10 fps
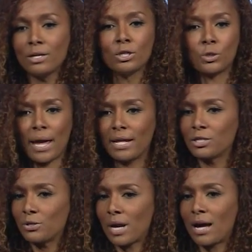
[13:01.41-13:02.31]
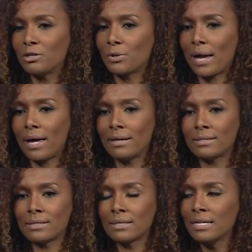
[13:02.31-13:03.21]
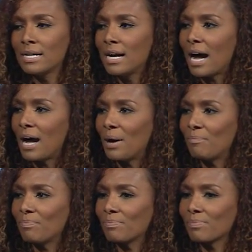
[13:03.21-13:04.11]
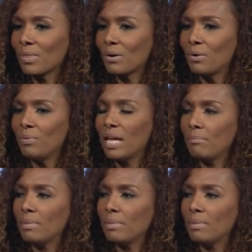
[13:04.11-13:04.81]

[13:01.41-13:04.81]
Trans or non-trans? We can